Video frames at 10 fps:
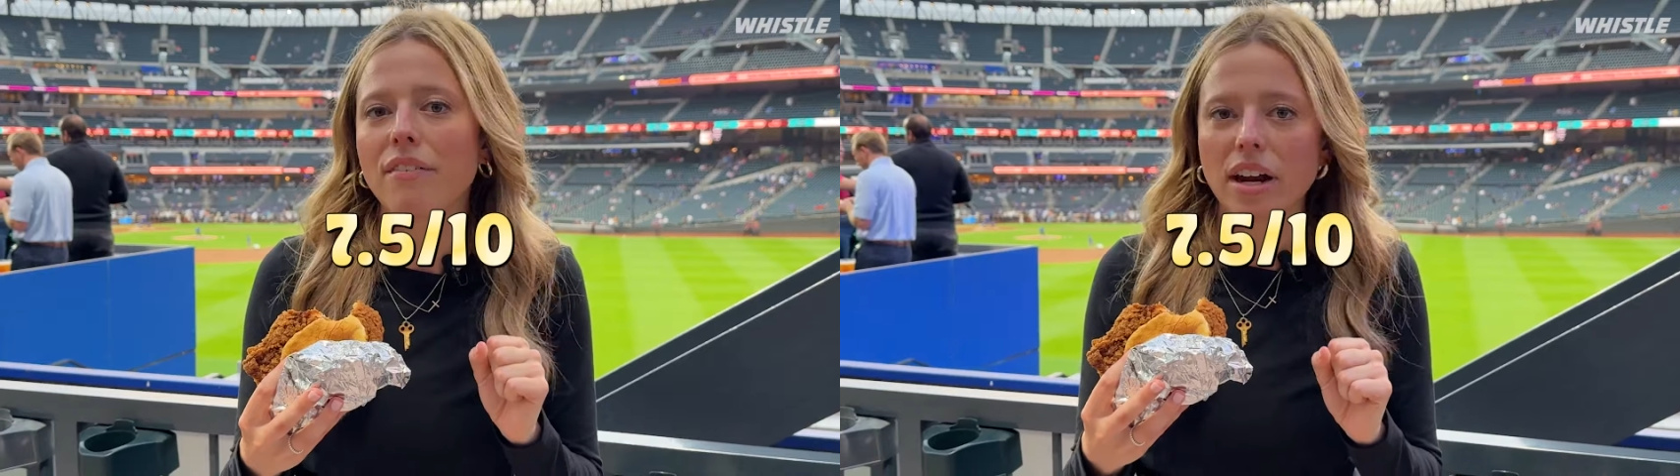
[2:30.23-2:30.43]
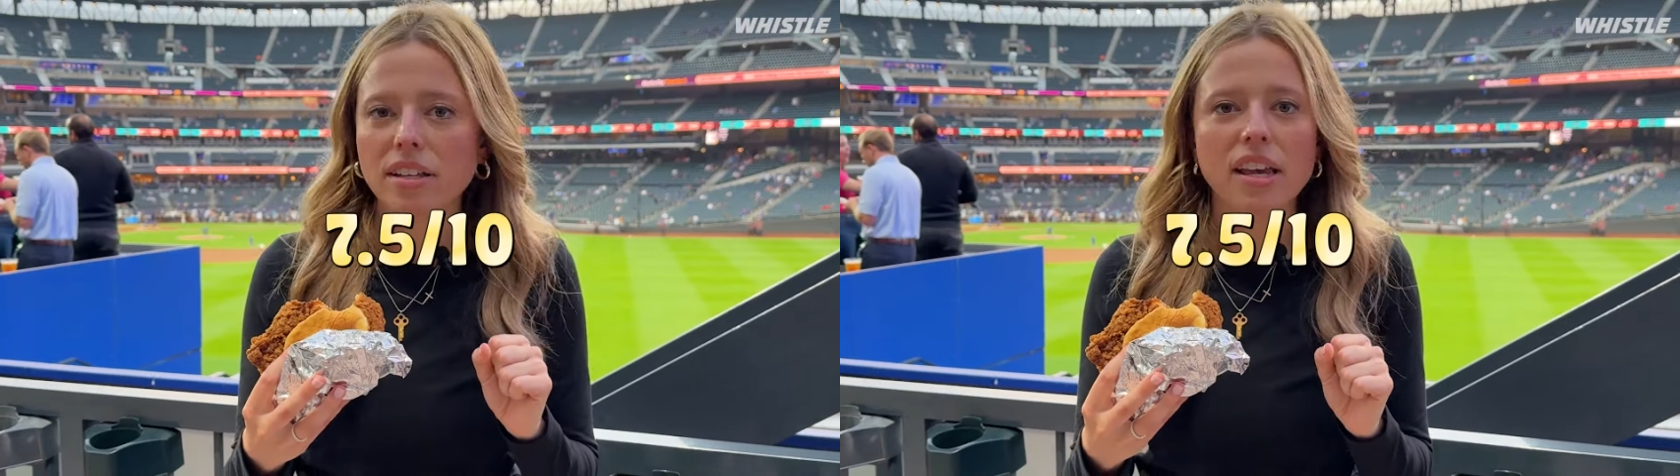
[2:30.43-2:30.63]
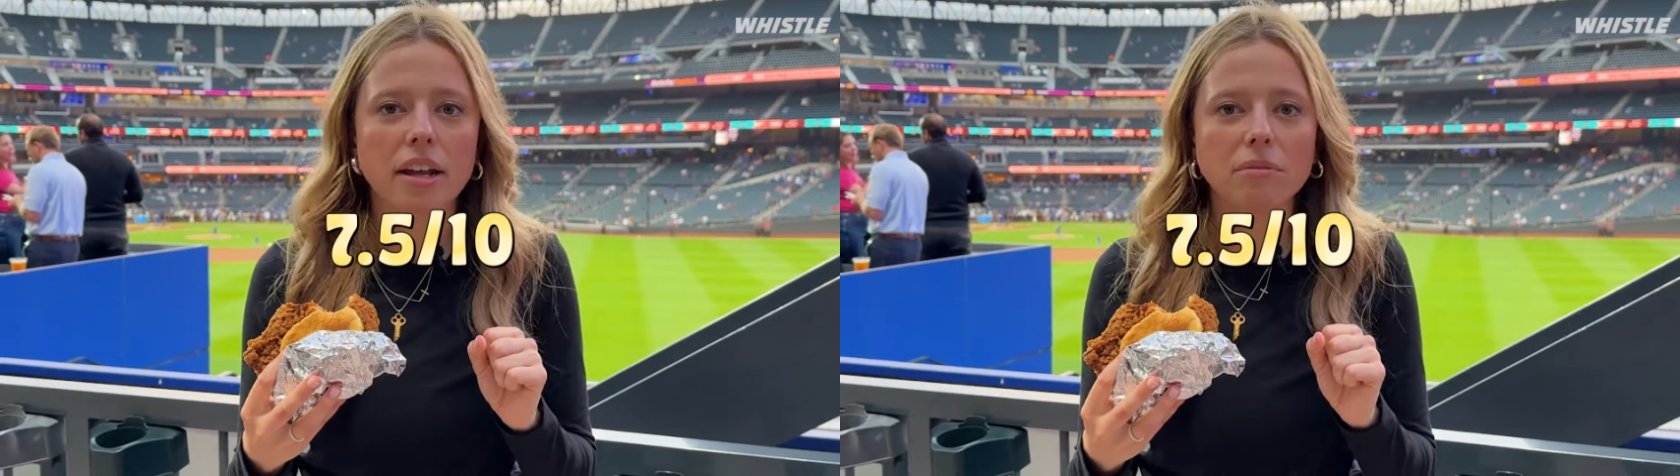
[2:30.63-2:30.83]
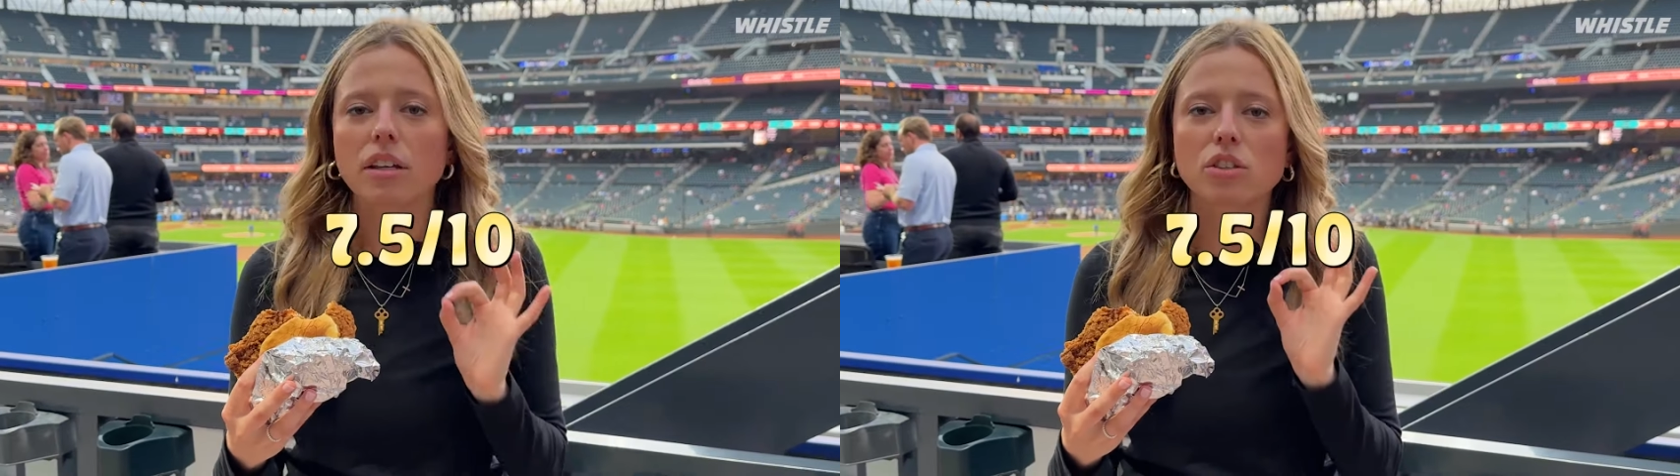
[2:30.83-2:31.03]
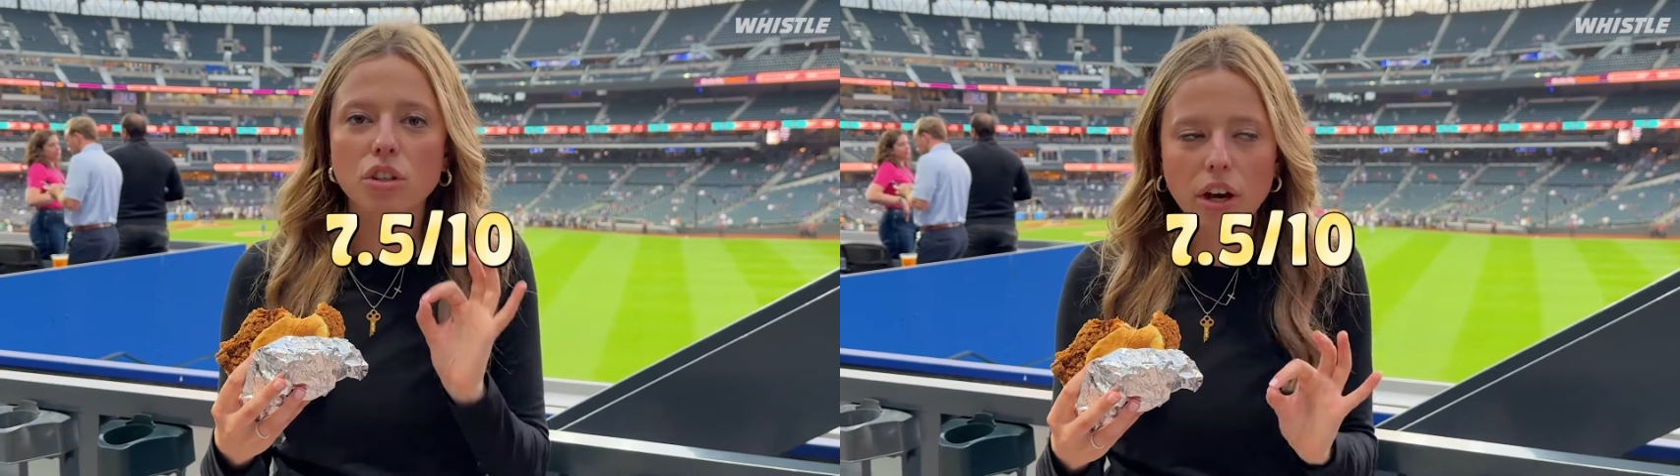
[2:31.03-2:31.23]
out of 10.
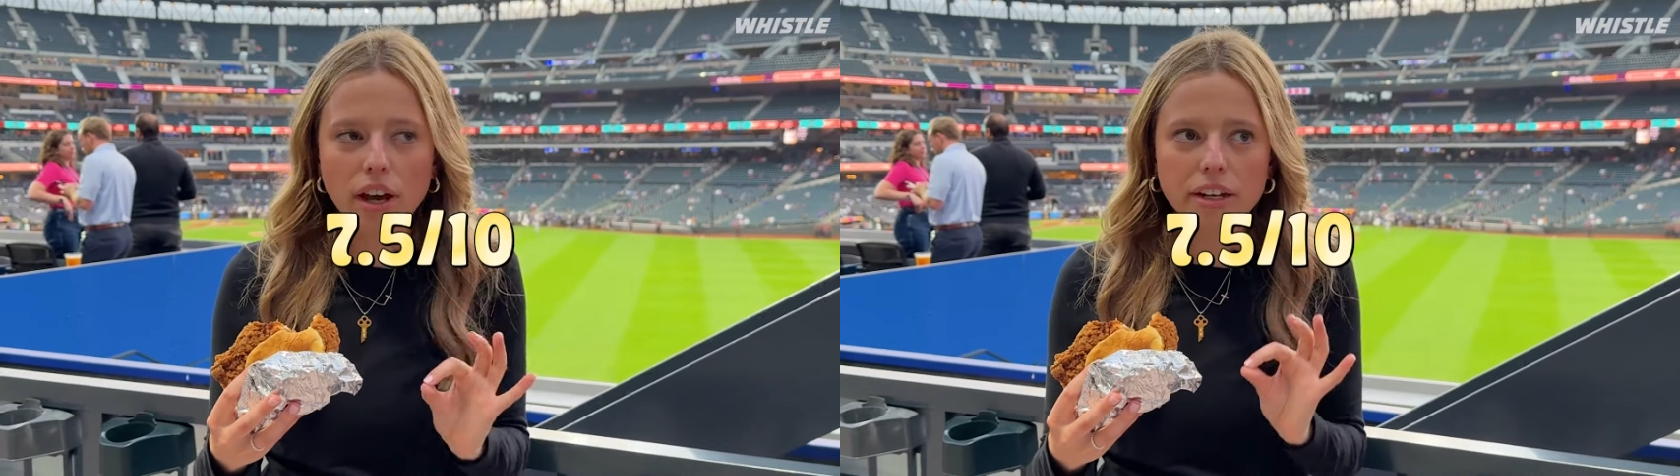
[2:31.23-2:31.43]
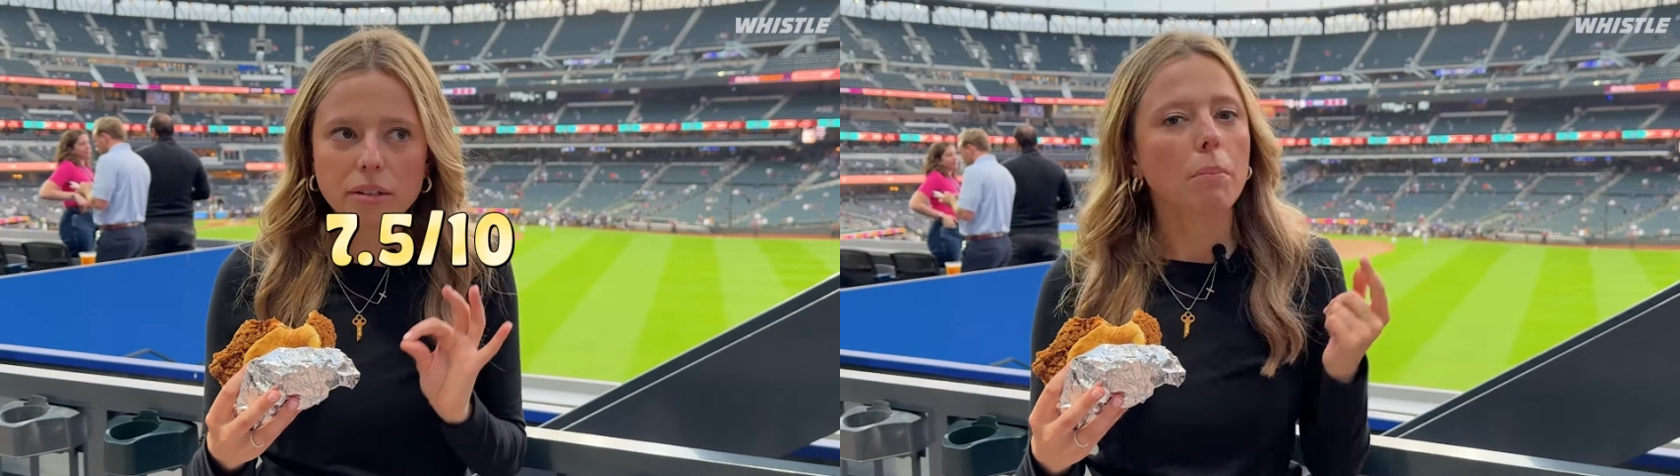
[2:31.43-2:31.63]
It's good,